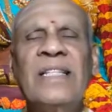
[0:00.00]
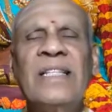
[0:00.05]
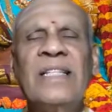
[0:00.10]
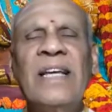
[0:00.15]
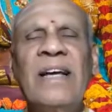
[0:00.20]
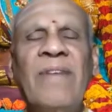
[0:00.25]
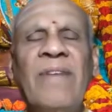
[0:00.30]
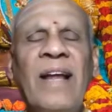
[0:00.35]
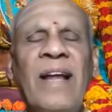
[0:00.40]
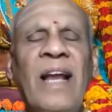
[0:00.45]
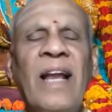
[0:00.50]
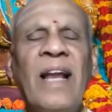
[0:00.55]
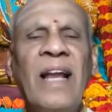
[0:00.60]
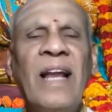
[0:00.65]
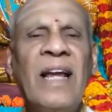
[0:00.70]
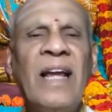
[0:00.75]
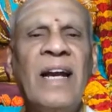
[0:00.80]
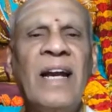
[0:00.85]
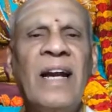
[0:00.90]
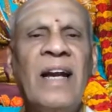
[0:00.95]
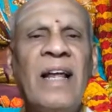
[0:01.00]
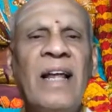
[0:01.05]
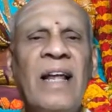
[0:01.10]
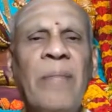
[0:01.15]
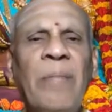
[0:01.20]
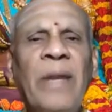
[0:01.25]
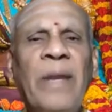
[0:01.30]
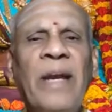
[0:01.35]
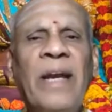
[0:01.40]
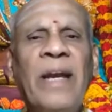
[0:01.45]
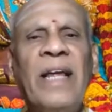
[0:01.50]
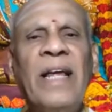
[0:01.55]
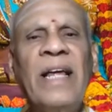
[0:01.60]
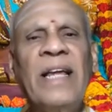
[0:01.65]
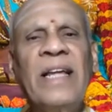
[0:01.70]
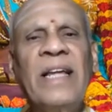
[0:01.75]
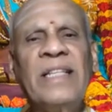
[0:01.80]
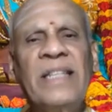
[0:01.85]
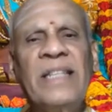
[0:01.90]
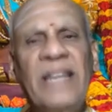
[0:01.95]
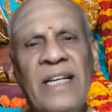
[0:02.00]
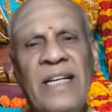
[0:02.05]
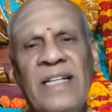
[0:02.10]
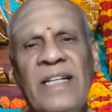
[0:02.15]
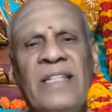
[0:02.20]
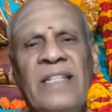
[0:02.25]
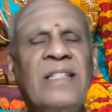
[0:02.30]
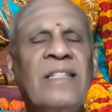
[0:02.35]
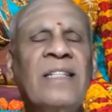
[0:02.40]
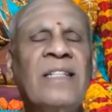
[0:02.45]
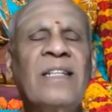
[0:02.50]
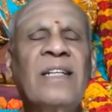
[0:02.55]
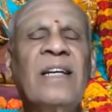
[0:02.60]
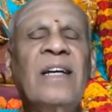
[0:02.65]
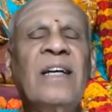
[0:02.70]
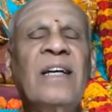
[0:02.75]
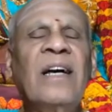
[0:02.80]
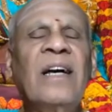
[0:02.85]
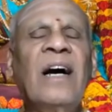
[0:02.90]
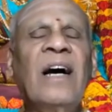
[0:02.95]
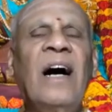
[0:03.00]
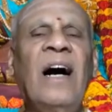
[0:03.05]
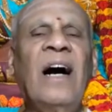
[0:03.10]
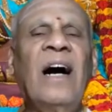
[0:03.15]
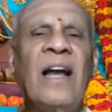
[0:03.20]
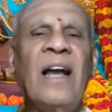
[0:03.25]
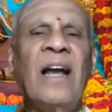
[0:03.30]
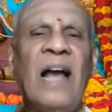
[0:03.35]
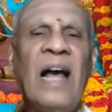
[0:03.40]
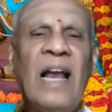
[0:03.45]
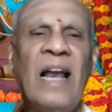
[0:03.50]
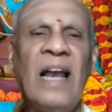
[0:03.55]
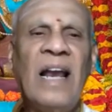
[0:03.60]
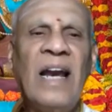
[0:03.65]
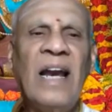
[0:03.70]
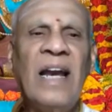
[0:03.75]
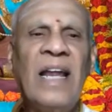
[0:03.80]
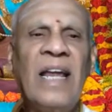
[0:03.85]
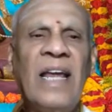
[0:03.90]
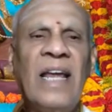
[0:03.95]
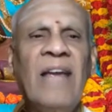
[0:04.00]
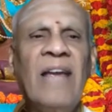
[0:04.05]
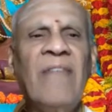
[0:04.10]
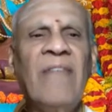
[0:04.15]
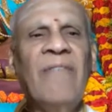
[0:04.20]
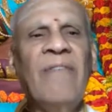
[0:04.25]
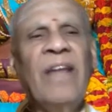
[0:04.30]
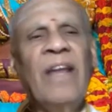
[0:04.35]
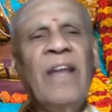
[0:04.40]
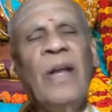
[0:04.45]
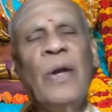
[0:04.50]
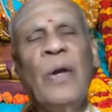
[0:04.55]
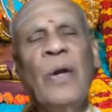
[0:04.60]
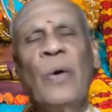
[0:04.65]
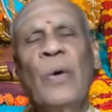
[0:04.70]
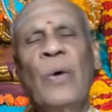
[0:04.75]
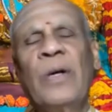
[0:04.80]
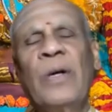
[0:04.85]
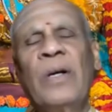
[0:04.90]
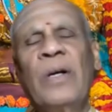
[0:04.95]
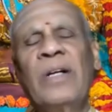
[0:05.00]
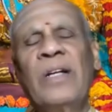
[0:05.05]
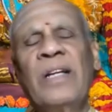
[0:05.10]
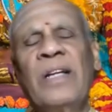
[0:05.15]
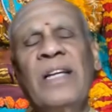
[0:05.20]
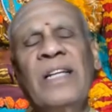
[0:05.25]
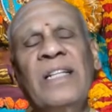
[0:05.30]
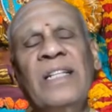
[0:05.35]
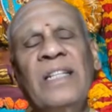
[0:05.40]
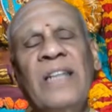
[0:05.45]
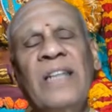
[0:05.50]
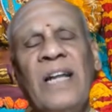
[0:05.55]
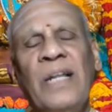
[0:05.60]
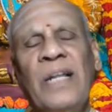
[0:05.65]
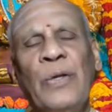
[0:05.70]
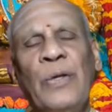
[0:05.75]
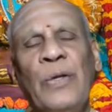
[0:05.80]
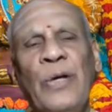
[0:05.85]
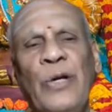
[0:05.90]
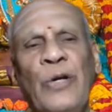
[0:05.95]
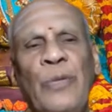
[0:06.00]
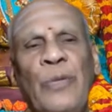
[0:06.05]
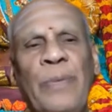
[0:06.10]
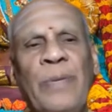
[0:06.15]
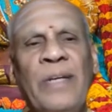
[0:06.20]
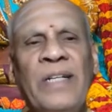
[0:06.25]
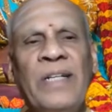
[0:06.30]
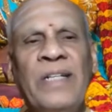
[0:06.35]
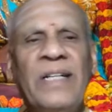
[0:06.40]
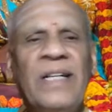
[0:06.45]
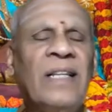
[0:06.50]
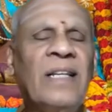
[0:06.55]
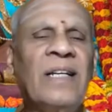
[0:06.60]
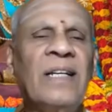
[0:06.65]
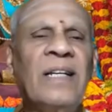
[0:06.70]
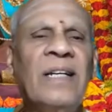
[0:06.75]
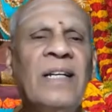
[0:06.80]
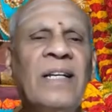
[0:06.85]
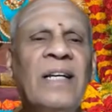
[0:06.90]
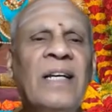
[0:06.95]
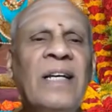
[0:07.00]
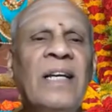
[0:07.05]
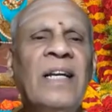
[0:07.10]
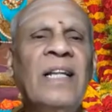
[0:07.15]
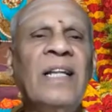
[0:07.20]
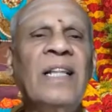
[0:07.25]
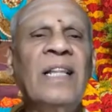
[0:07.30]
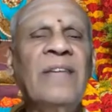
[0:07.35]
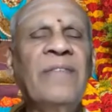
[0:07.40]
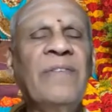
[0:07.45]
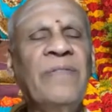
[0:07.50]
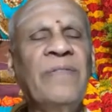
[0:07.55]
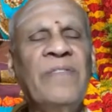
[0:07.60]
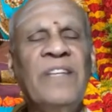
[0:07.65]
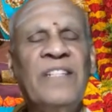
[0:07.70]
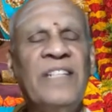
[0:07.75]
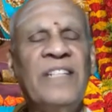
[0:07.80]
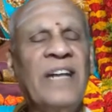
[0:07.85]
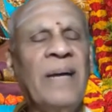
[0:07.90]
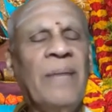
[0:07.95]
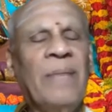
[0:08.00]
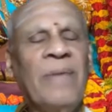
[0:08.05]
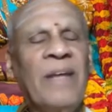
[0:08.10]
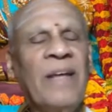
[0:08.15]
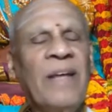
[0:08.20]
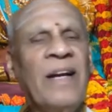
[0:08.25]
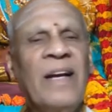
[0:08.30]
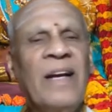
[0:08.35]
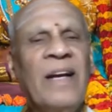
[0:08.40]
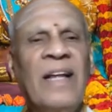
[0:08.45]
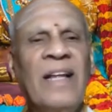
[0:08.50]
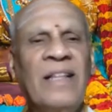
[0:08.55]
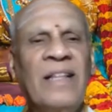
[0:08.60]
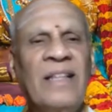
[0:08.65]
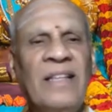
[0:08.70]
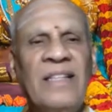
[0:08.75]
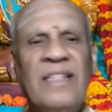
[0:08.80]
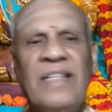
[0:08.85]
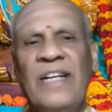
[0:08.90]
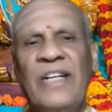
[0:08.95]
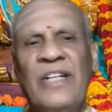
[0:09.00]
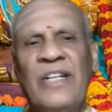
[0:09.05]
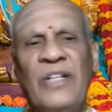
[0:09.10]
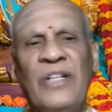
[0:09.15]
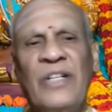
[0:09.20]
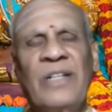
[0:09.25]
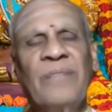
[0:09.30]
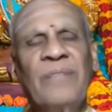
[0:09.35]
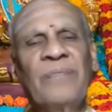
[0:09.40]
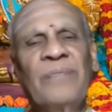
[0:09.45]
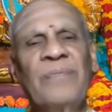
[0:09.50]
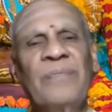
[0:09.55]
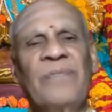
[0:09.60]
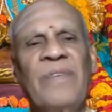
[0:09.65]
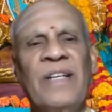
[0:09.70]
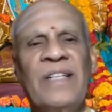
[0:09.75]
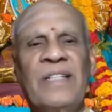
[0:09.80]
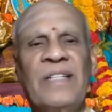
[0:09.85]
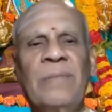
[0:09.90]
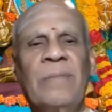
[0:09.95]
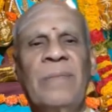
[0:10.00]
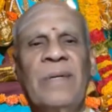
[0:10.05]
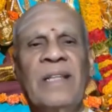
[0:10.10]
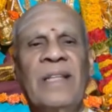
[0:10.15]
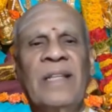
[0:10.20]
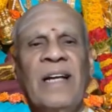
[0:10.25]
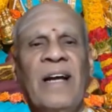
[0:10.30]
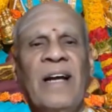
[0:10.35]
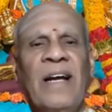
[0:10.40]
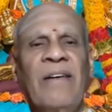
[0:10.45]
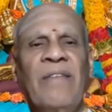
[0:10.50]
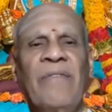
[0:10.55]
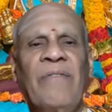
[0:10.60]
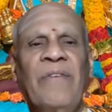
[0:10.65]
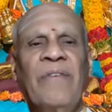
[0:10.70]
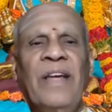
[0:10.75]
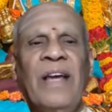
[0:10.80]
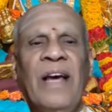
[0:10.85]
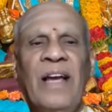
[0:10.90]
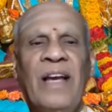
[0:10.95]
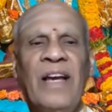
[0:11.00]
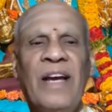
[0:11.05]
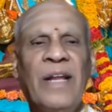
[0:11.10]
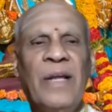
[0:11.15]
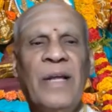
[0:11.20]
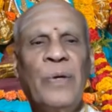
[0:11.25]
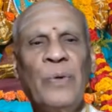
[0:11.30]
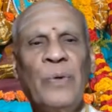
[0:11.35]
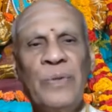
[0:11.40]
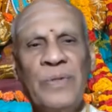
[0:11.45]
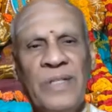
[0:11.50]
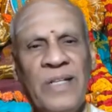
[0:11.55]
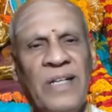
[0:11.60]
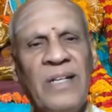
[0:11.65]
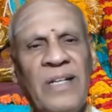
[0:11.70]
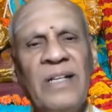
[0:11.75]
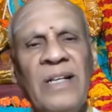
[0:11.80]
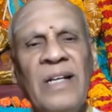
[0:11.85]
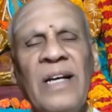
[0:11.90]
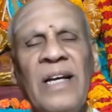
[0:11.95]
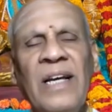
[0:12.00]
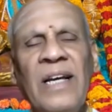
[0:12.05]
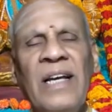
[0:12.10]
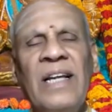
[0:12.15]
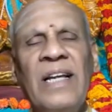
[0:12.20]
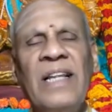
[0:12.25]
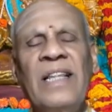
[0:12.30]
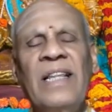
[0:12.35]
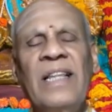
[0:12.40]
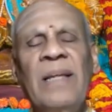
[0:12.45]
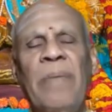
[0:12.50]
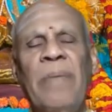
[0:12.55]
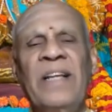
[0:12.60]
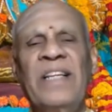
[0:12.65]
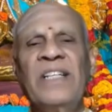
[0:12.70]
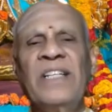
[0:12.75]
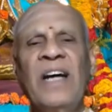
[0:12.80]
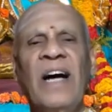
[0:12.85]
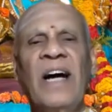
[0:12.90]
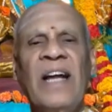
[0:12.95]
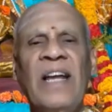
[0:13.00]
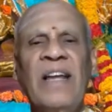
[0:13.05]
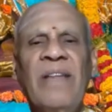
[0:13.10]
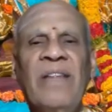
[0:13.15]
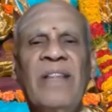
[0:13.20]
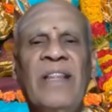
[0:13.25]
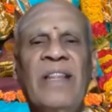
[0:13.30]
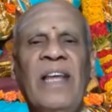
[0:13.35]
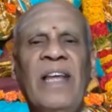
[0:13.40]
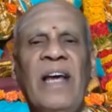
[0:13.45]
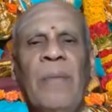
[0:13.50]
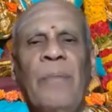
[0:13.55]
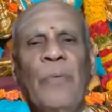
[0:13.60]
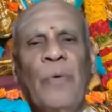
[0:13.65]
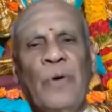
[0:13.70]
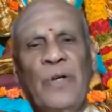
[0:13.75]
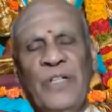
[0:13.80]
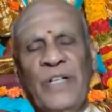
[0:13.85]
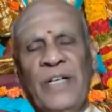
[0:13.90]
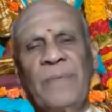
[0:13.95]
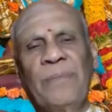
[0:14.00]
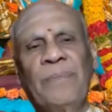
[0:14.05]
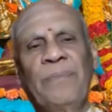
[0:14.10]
with several intermediary stages are already well known in Chandogya Upanishad. In the 5th chapter, 10th section, first mantra, we already use it in the Panchagni Vidya portion.